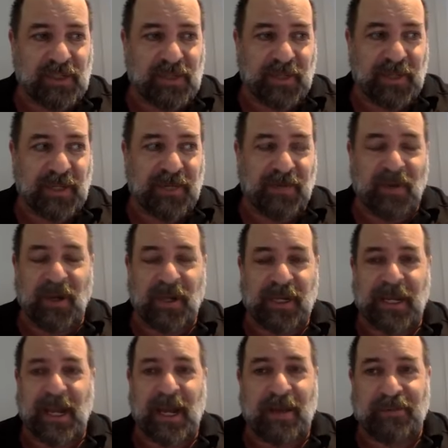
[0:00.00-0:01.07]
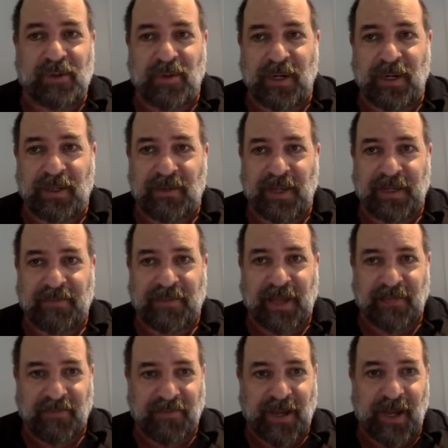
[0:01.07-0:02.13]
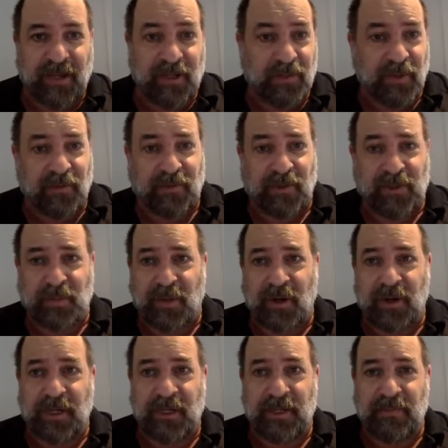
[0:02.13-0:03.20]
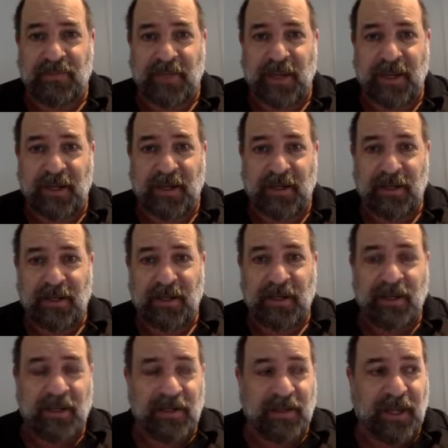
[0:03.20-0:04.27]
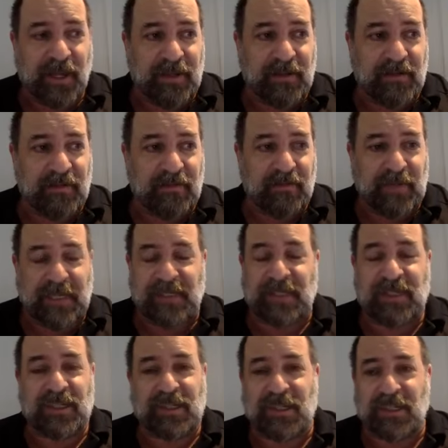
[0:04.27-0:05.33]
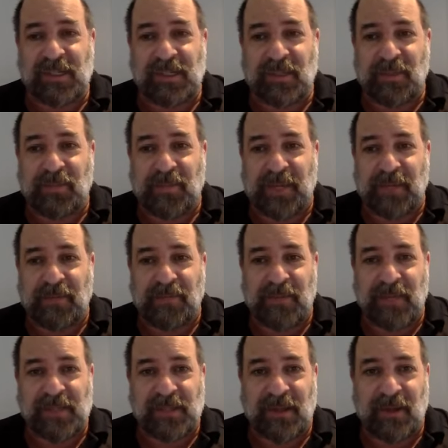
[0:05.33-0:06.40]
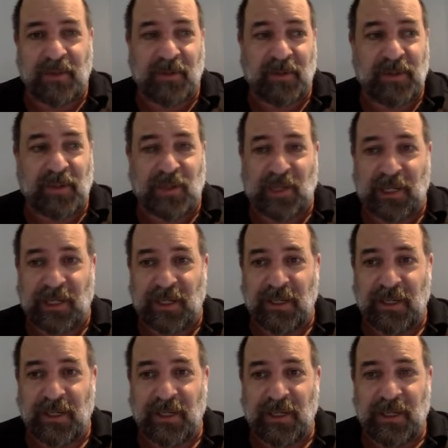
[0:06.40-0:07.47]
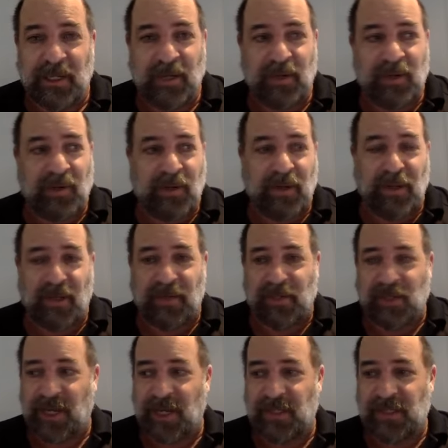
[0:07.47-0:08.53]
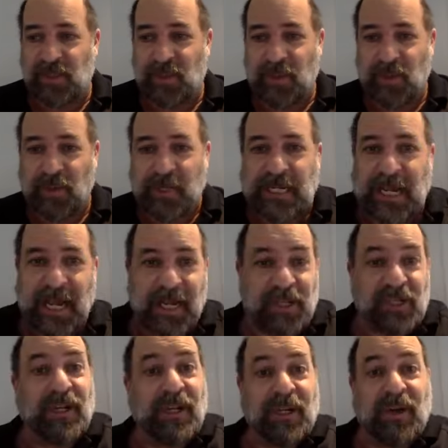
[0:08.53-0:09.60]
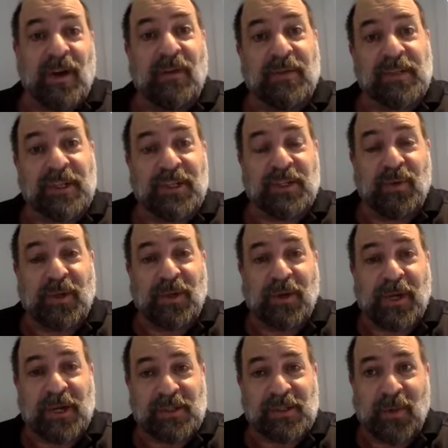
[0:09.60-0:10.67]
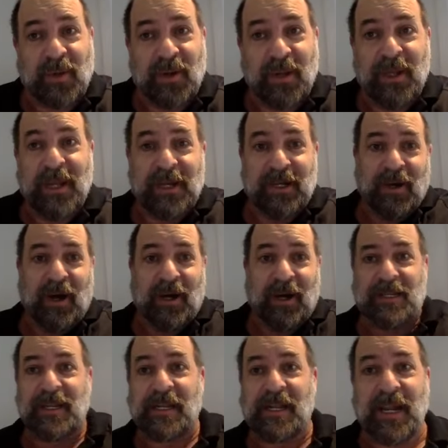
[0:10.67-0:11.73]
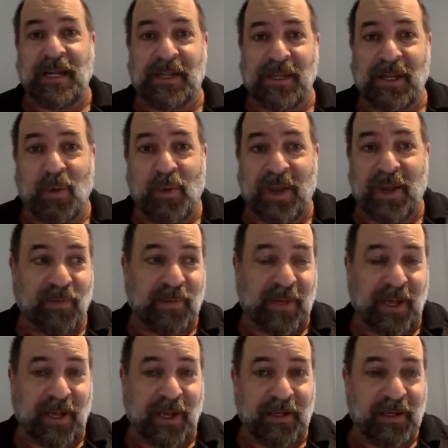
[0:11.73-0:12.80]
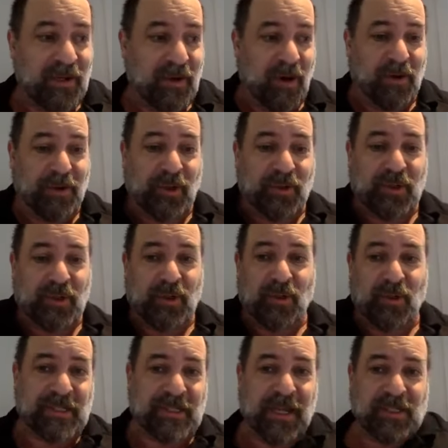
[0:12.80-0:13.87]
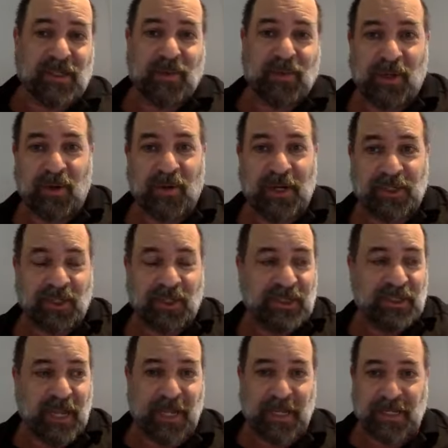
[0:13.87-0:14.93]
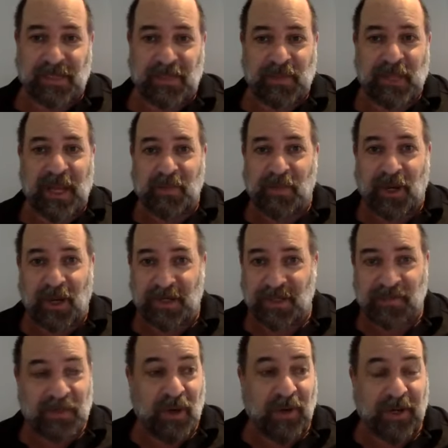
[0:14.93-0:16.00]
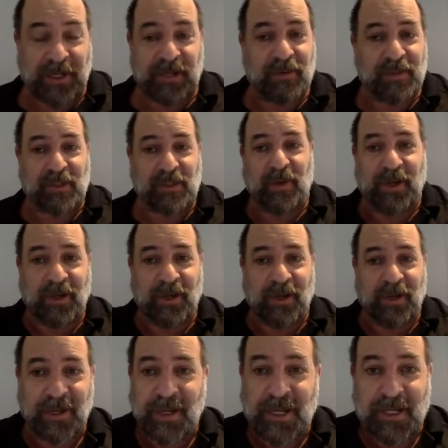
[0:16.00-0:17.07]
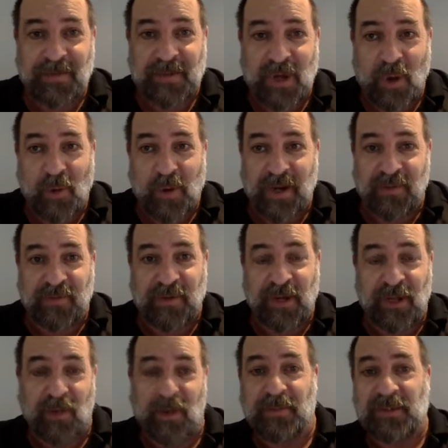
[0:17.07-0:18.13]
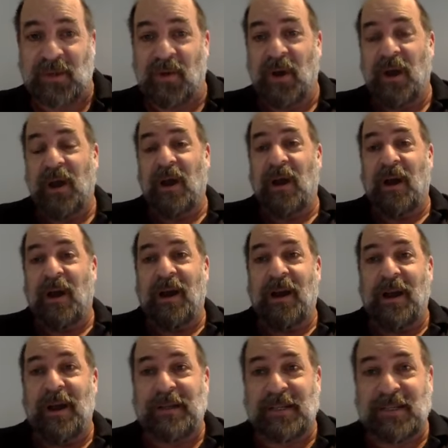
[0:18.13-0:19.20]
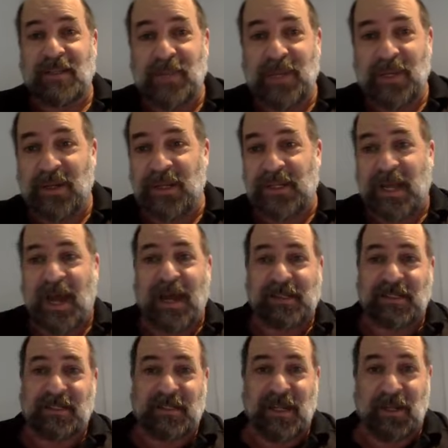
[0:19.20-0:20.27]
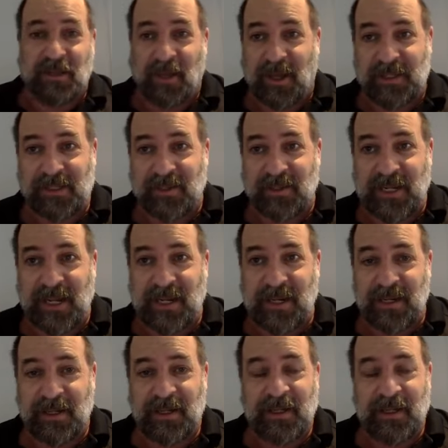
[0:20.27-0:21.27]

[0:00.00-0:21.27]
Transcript: But if you're not capturing that valuable first party data, then it's just such a big missed opportunity. Here you have a chance you're engaging in a conversation with your customer and you're not taking anything away from them. All you're doing is answering their questions and it's a black box. You have no idea what's going on. You have no way to follow up. So it doesn't mean you need to ask lots of data.